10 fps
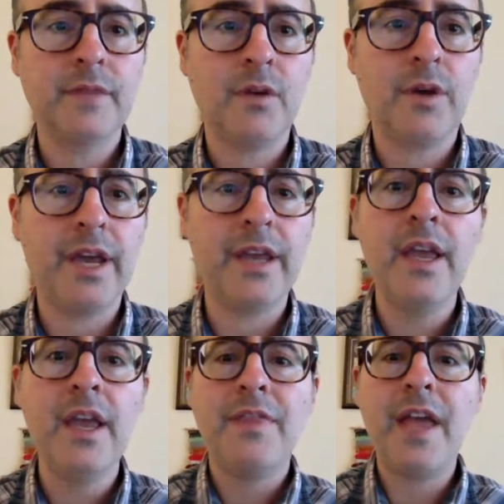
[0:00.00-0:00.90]
Okay.
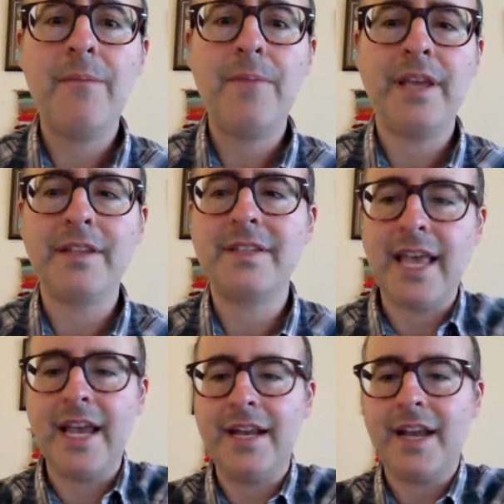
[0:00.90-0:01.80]
That being
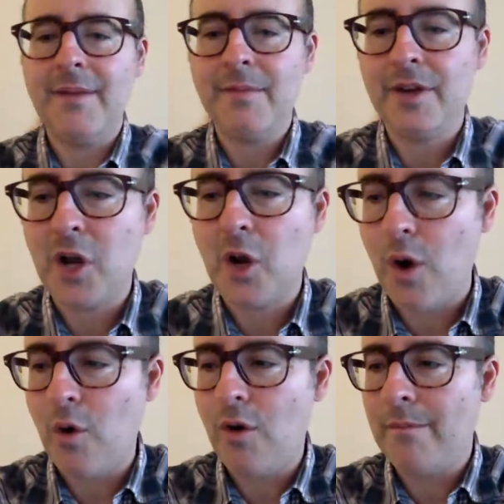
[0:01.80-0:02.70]
said, I'm going to
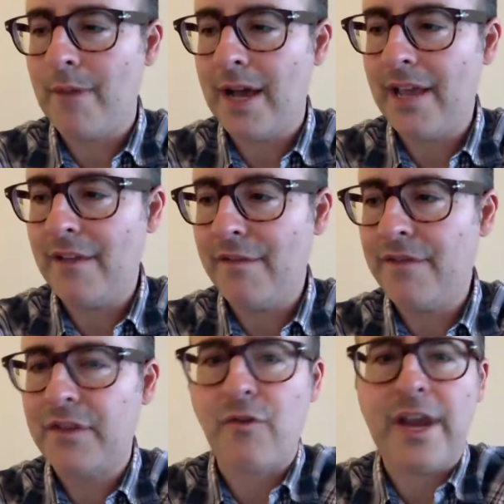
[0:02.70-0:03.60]
quote my
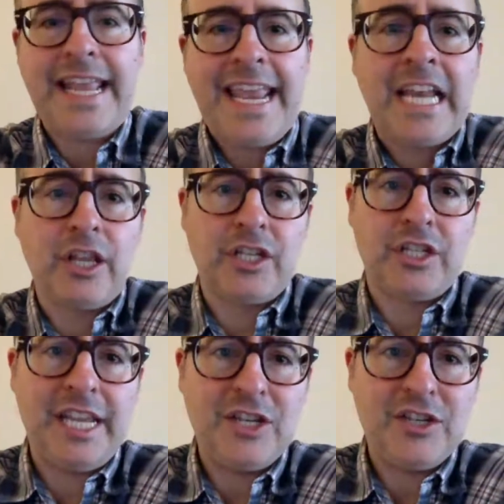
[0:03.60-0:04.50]
5th grade English
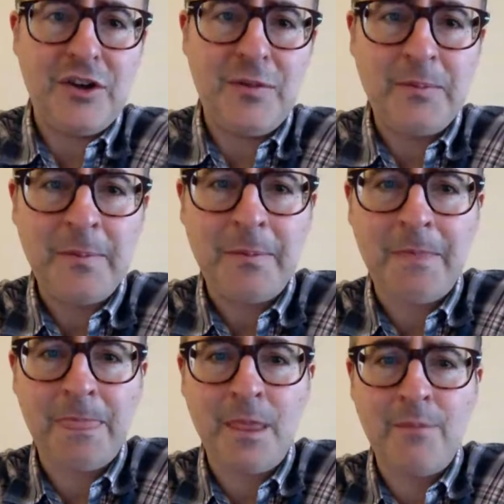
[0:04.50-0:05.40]
teacher,
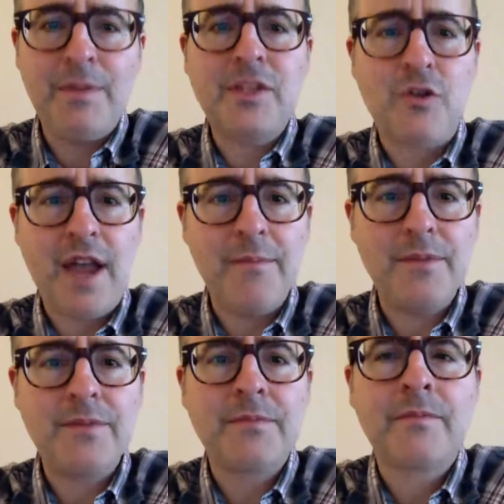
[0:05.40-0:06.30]
Miss Krebs.